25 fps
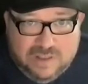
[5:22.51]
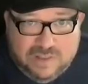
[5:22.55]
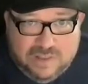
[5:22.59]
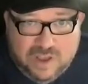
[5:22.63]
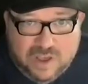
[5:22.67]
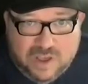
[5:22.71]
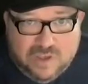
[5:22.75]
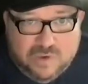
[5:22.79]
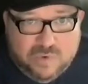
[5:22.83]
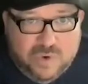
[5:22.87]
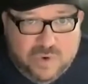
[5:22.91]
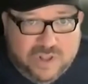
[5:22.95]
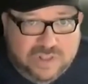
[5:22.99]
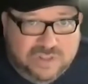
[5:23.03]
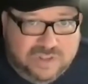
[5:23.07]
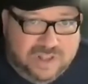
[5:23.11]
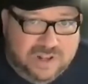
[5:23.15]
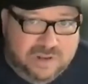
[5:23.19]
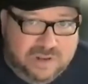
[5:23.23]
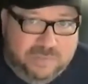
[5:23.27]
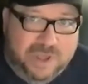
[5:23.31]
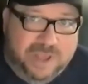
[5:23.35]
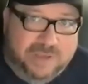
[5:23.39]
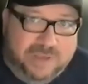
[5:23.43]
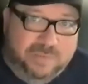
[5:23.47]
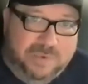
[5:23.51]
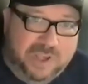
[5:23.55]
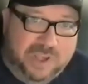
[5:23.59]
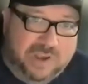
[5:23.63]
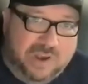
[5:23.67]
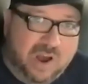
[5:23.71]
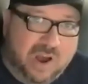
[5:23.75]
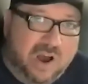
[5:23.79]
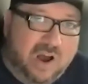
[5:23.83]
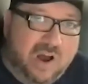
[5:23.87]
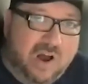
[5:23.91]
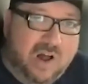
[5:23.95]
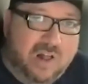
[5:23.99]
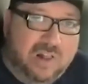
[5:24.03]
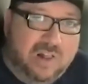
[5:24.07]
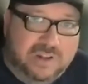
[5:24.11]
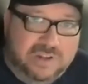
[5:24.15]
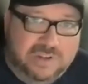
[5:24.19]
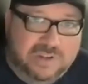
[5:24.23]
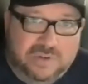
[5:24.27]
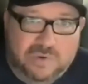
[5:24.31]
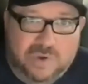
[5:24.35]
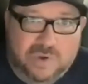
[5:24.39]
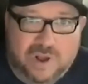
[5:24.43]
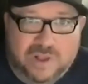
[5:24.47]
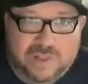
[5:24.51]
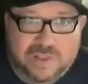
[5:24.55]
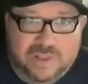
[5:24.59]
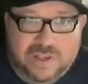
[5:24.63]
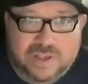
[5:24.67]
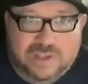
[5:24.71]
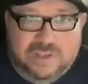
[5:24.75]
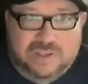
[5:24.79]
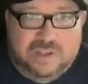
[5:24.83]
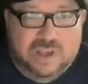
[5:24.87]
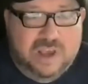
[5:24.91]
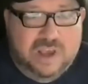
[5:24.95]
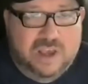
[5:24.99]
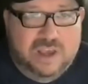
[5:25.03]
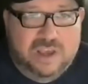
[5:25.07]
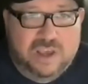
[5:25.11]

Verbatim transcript: The other one's going to make me call and do all this.